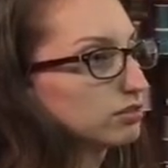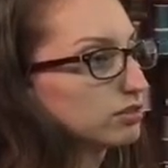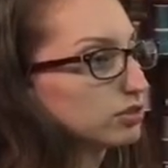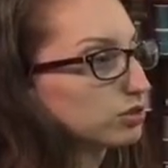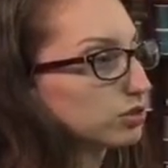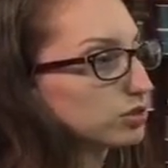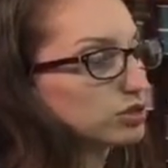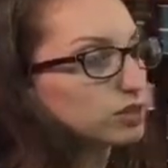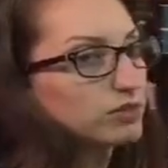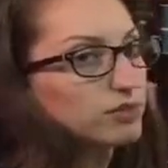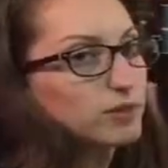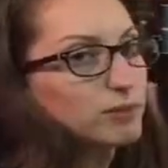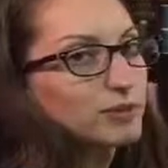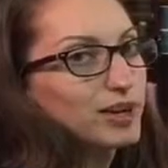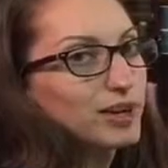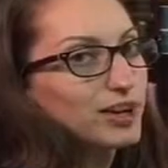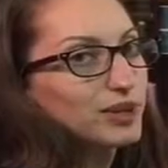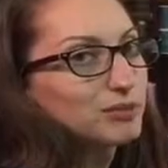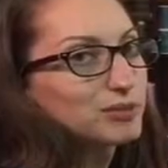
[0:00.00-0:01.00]
source of
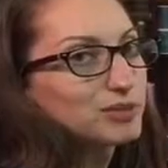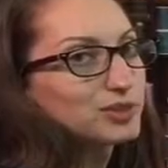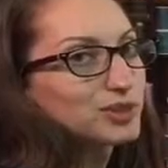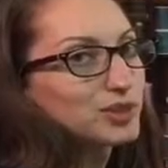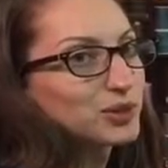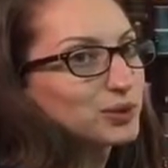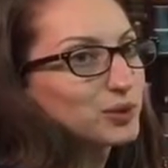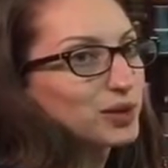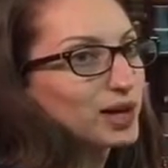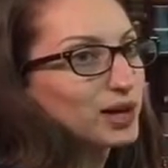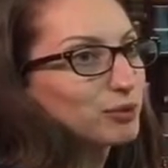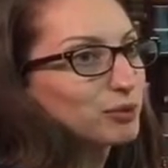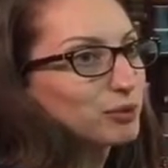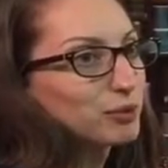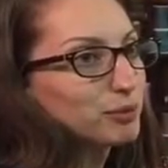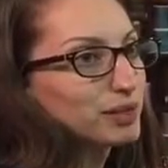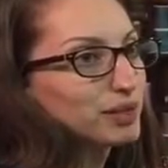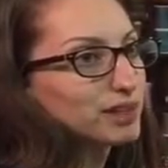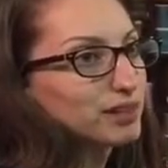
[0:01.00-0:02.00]
income, so I
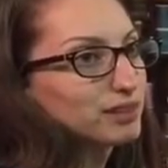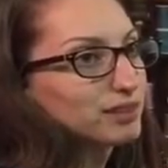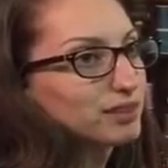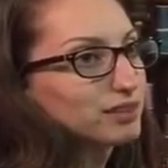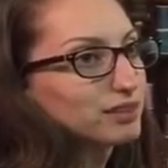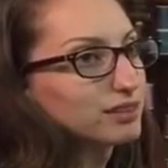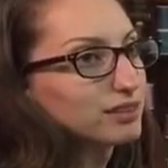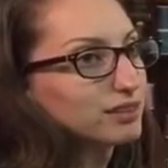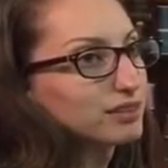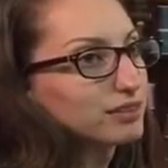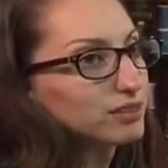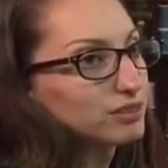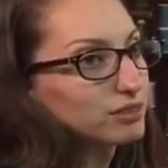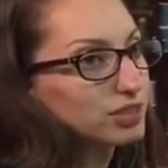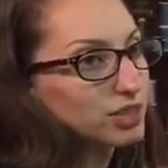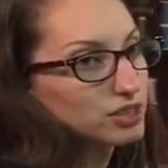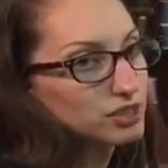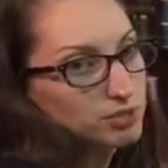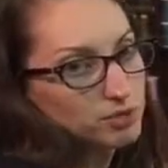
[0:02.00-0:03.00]
will make
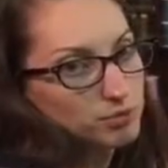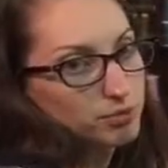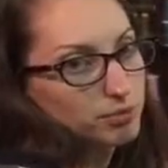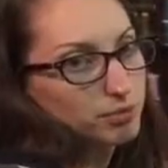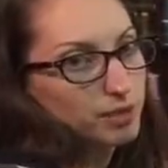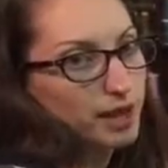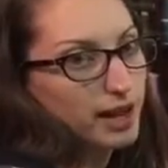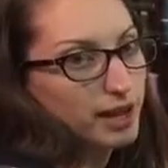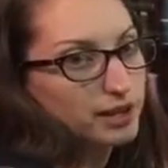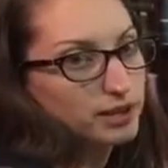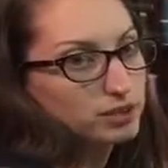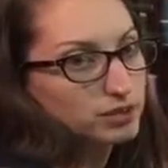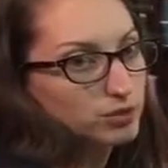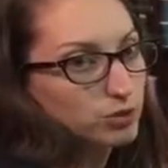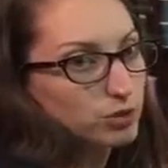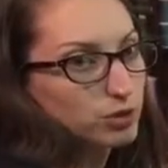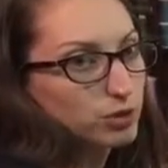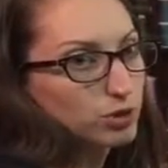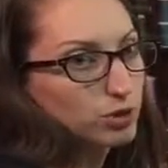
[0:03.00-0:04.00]
custom bags
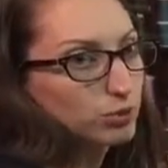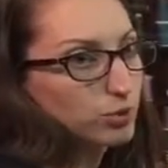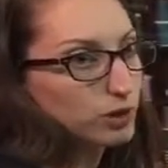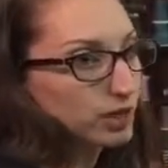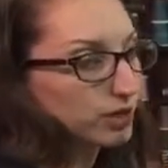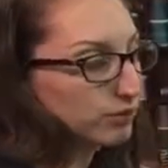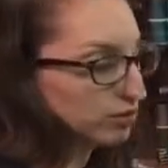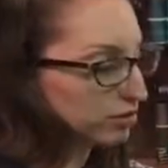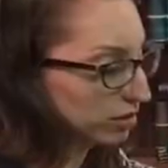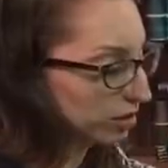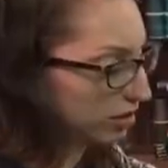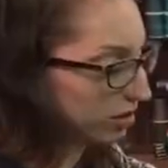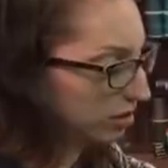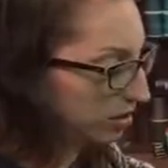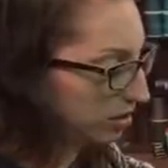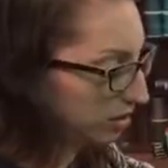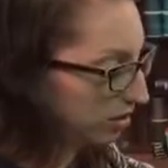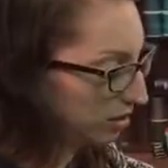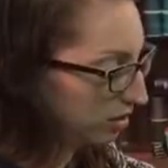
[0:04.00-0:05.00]
for whatever.
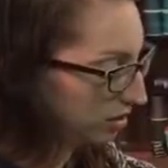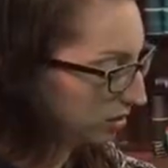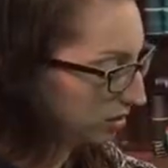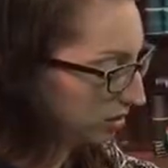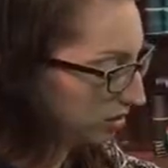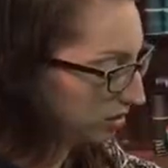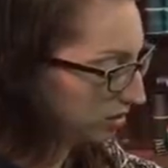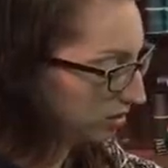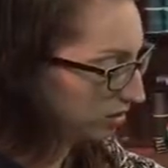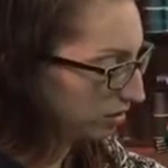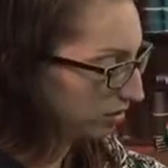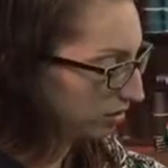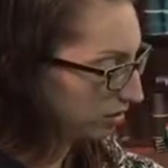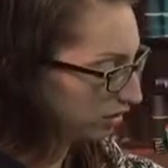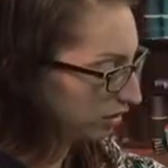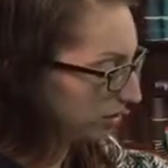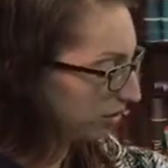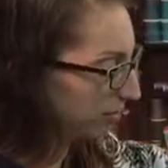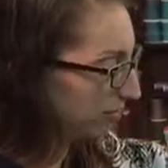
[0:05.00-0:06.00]

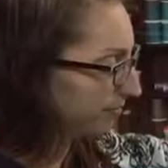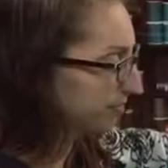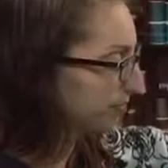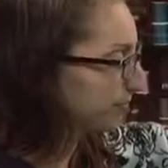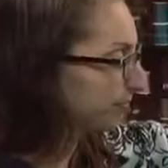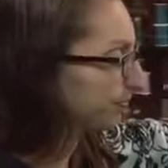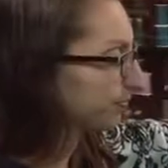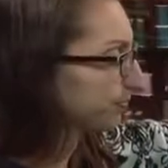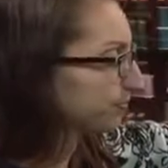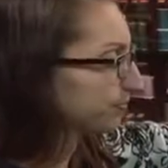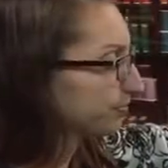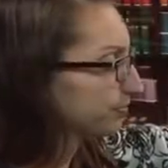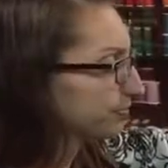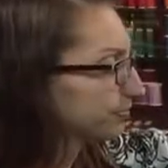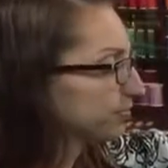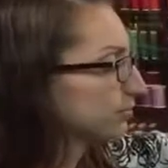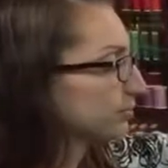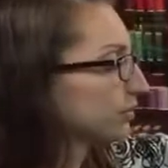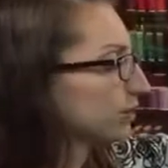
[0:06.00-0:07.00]
Um,
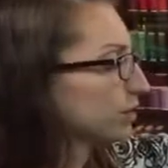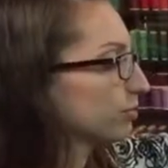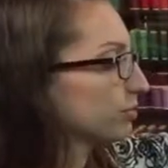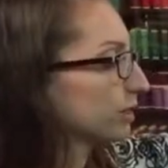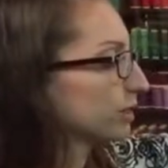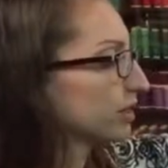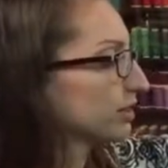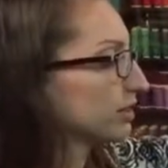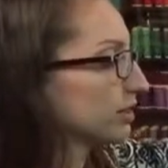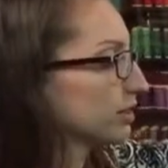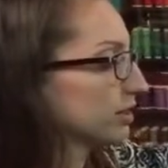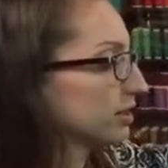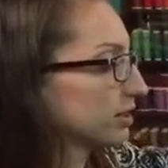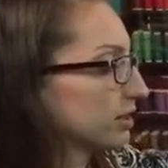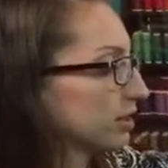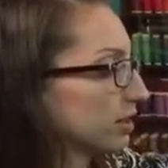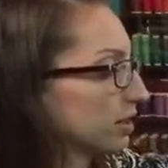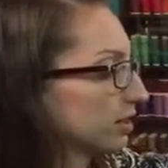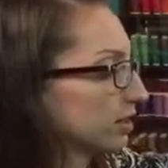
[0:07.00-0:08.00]
but this is
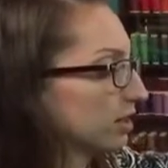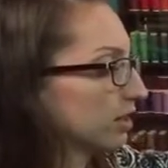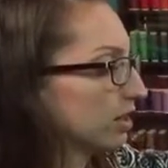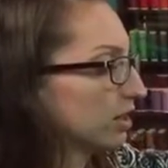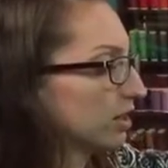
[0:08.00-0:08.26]
the,